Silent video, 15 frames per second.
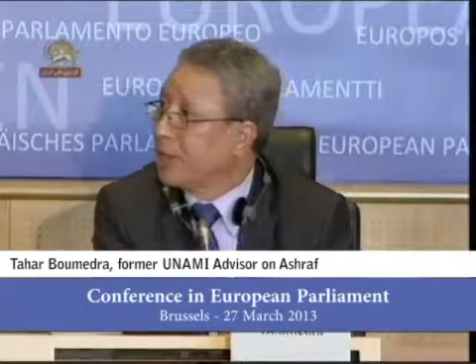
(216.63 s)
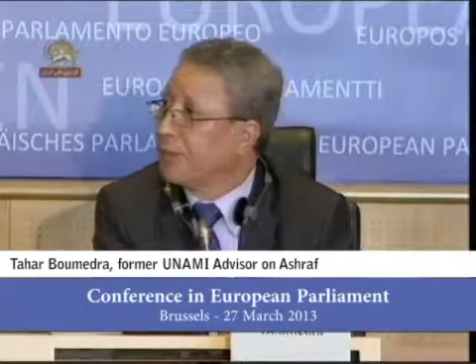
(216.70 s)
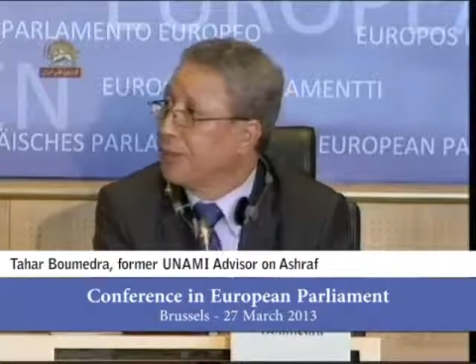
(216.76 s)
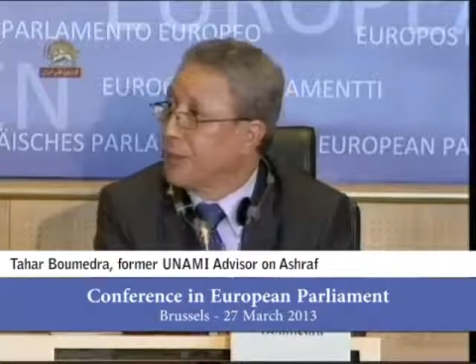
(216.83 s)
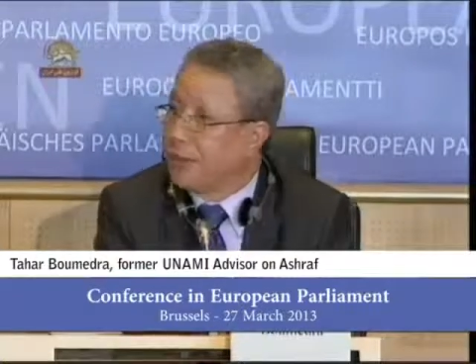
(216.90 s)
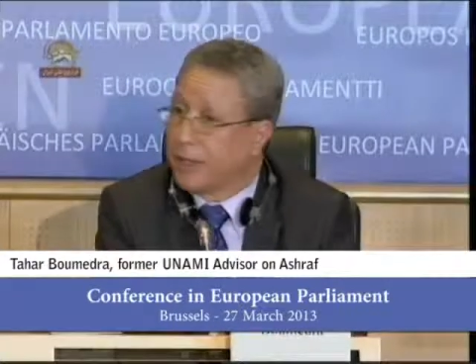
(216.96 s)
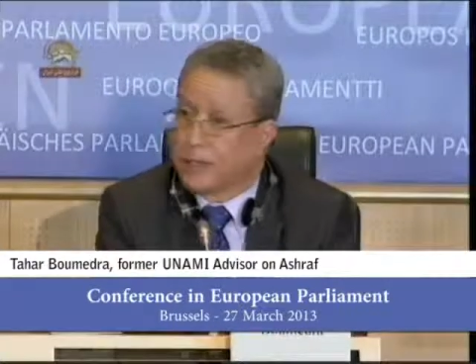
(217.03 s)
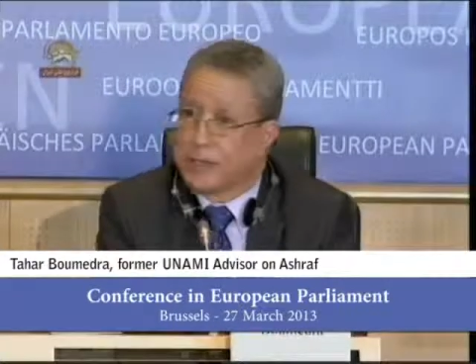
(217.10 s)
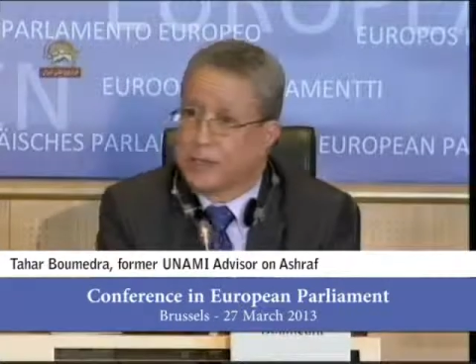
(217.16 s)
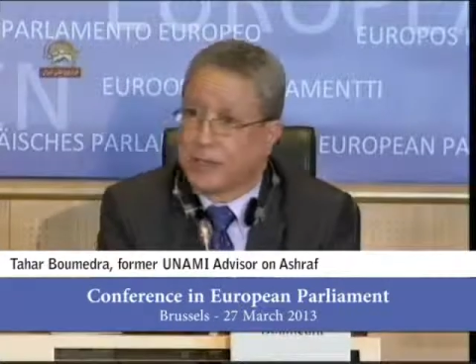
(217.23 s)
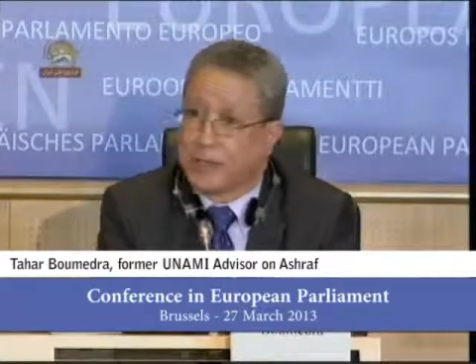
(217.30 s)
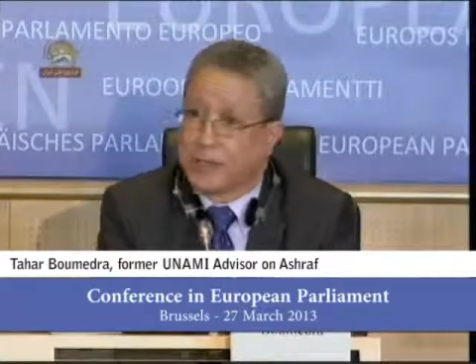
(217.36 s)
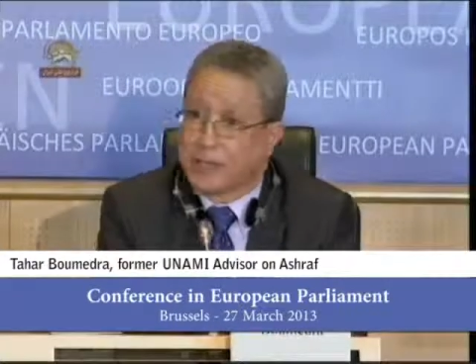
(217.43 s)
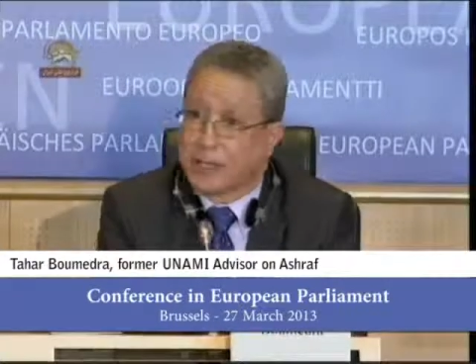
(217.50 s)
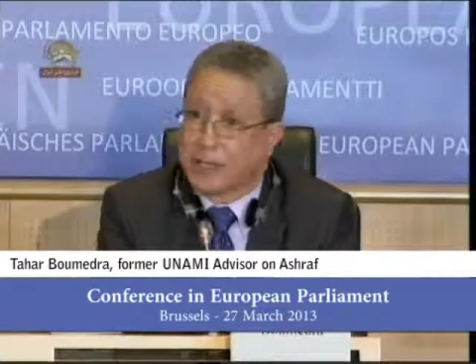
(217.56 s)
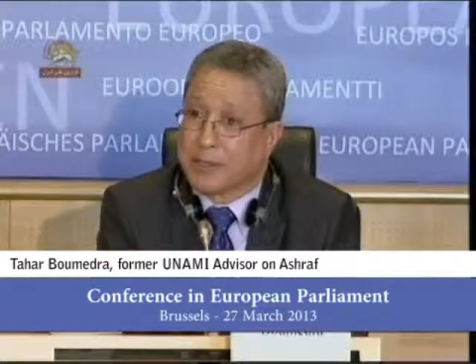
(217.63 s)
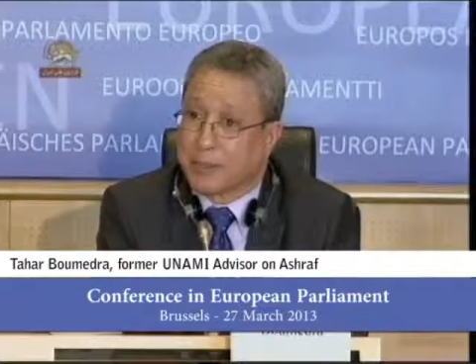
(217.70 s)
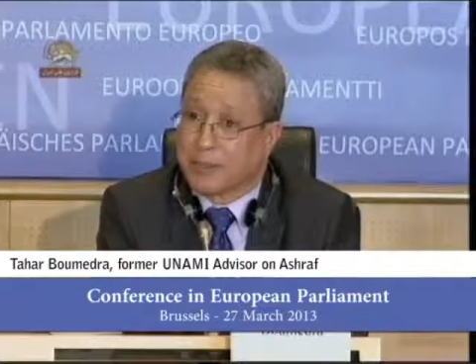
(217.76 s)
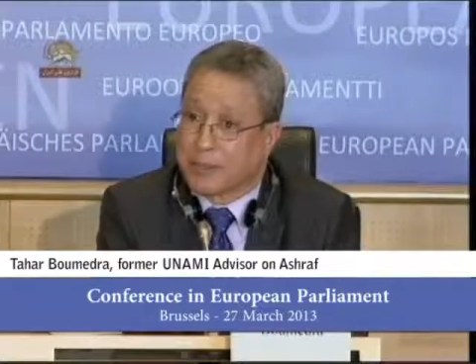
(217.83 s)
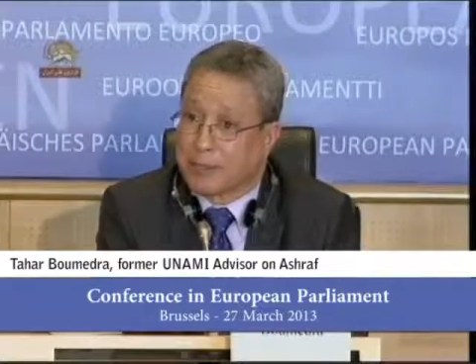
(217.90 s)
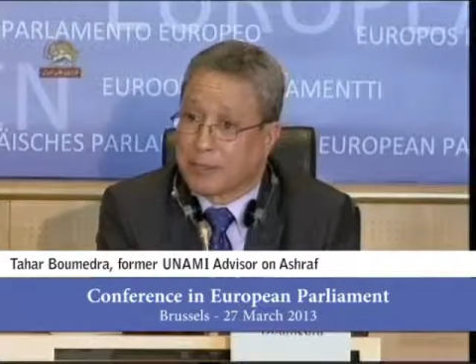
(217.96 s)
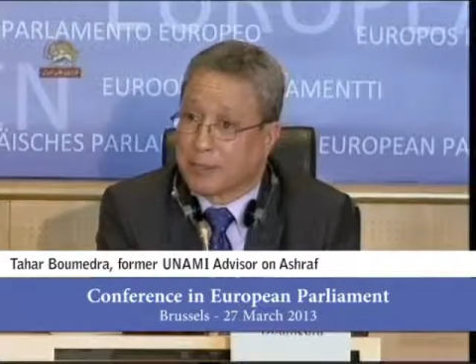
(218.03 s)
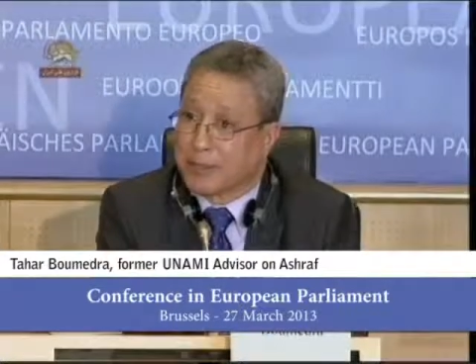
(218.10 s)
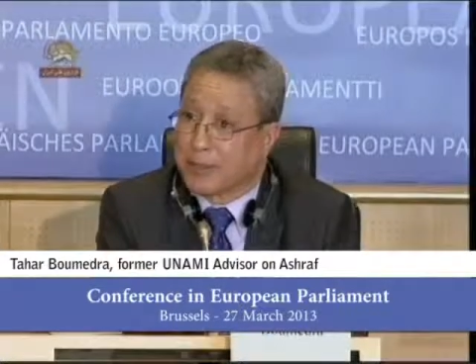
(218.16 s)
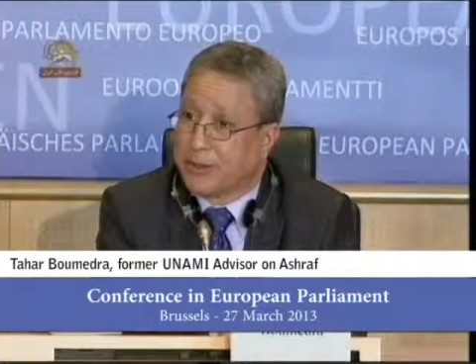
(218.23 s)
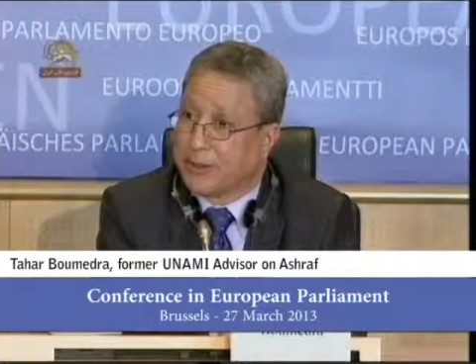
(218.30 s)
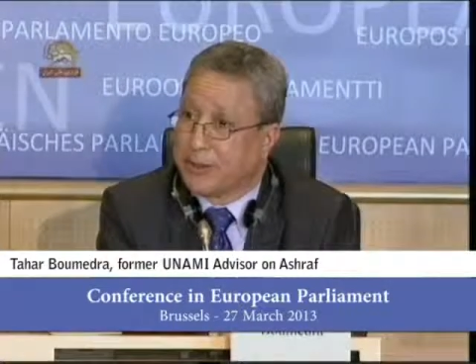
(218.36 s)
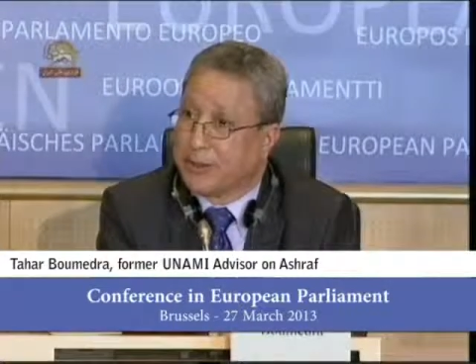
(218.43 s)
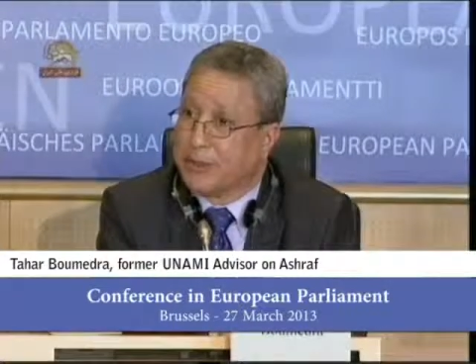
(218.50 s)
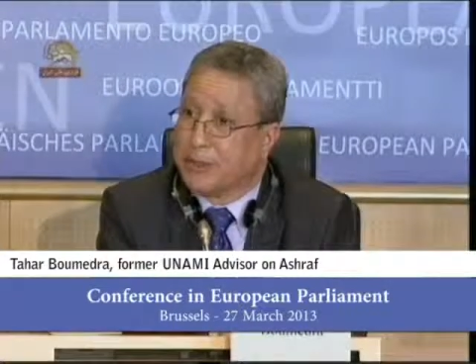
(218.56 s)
have nothing to discuss on this matter.